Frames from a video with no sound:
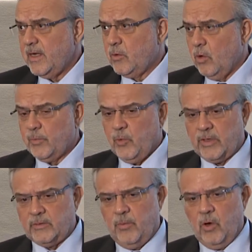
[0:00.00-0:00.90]

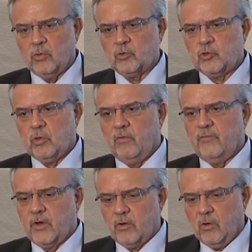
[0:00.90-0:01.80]
corporate bonds
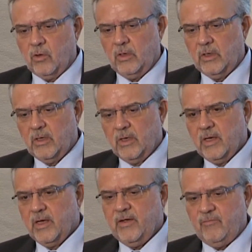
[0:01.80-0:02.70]
overall
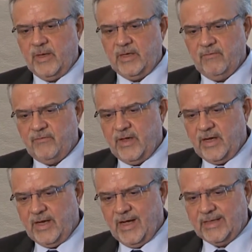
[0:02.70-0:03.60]
have been a
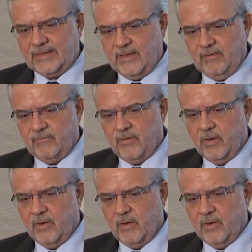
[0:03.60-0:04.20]
very active